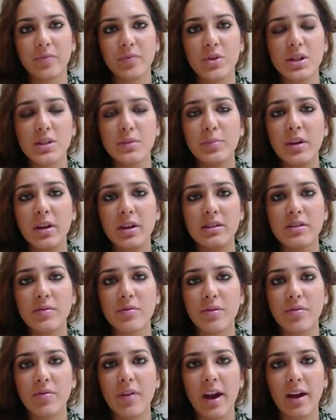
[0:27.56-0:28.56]
just because
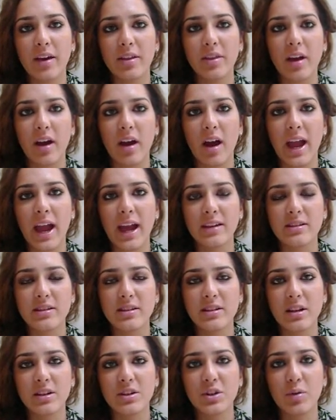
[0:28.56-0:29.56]
of the fact that I had
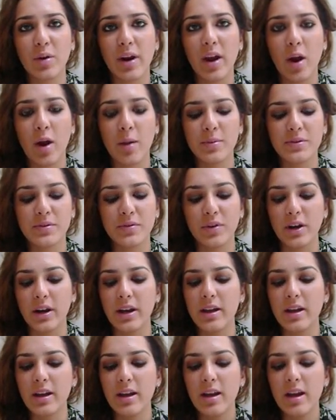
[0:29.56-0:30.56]
such great hopes for
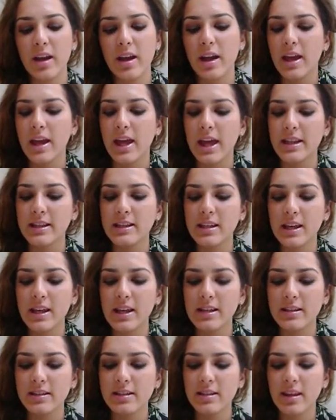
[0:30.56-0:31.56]
it, it
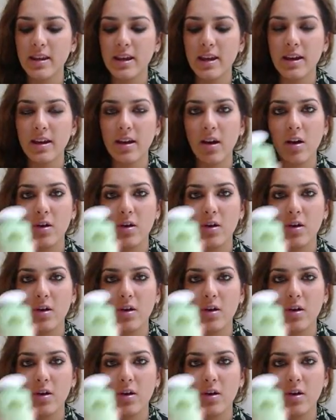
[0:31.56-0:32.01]
is the